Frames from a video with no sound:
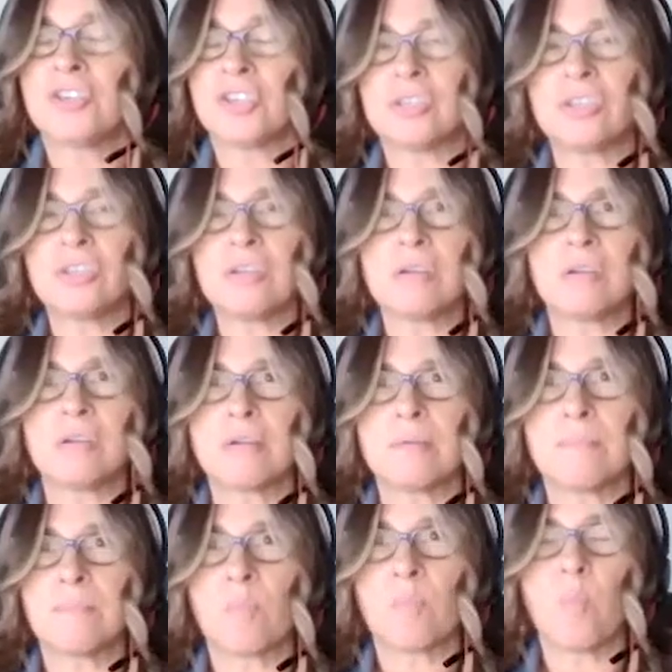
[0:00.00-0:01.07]
She took
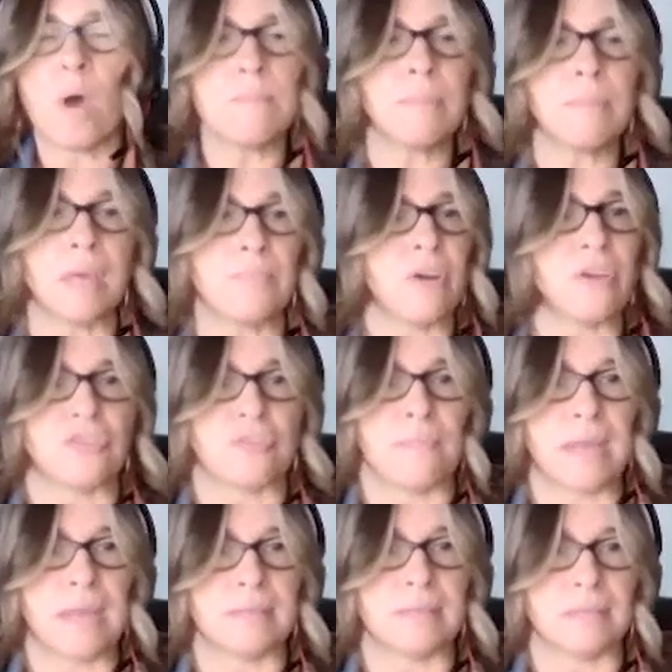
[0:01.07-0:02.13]
one blood pressure
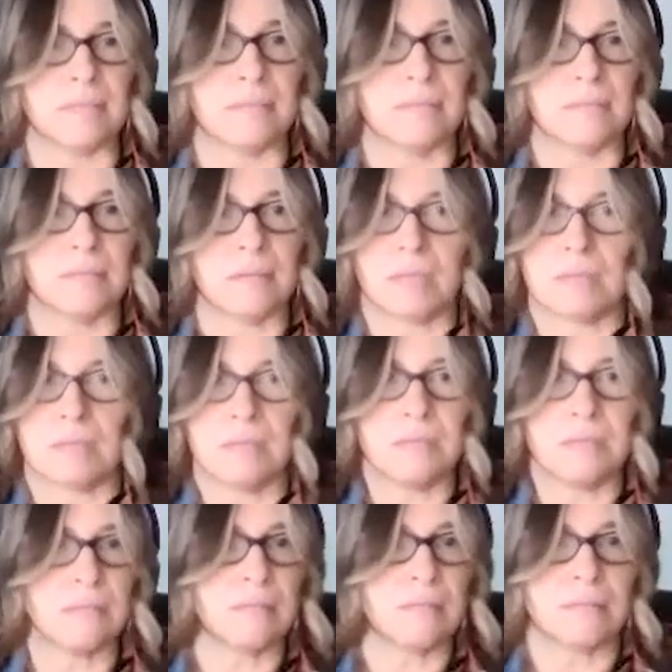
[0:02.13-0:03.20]
medicine. So I was like,
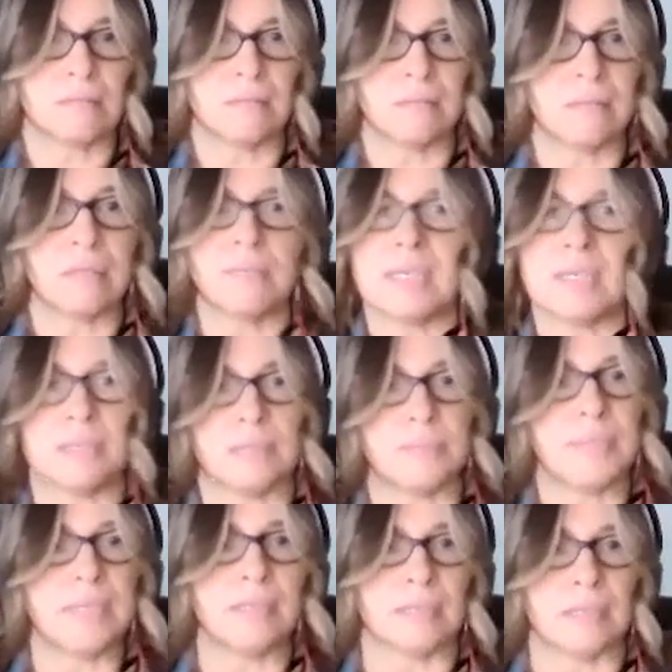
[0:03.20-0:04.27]
this gonna be easy
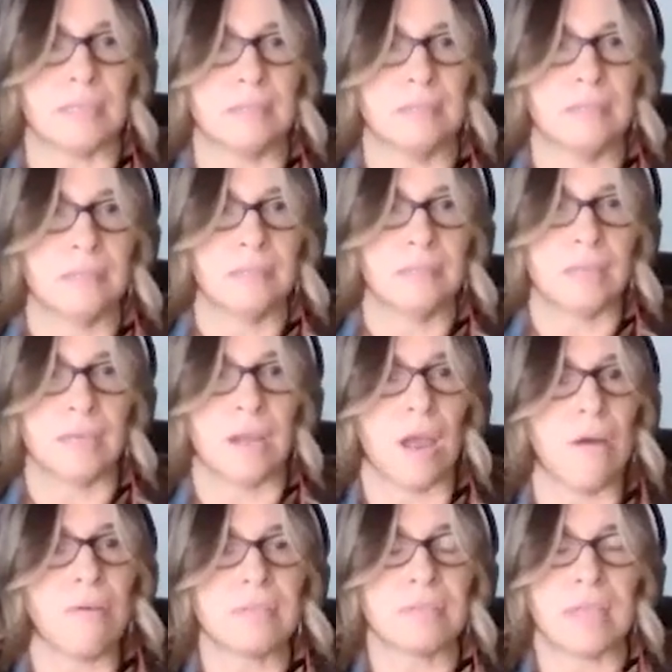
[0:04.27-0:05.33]
peasy. You
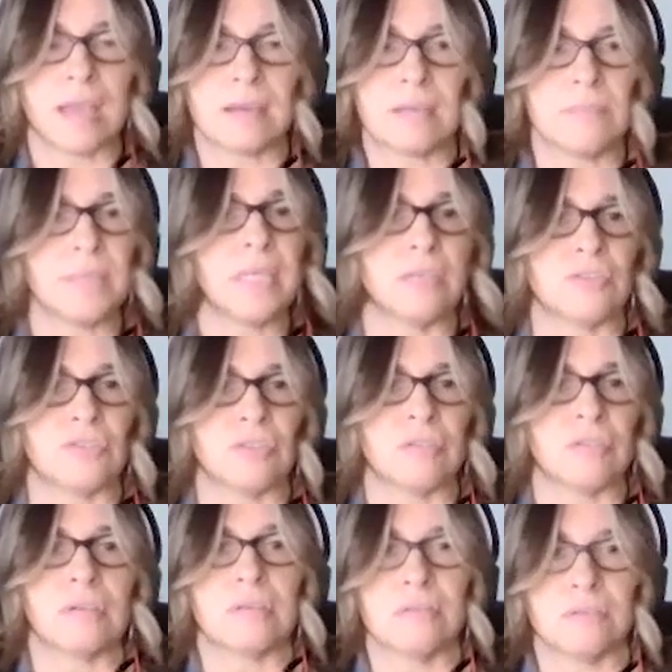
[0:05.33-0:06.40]
know, it's not going to be an issue.
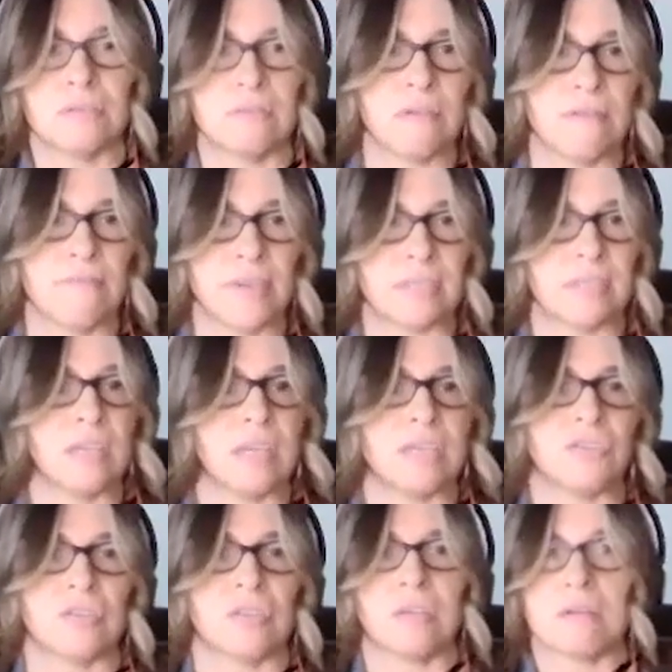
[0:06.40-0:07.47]
They're going to do their
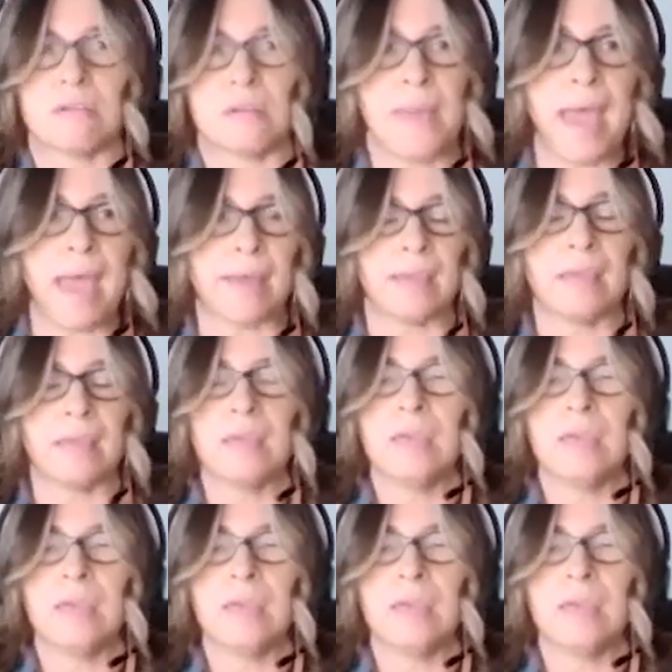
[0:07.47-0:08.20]
investigation. They're going to pay.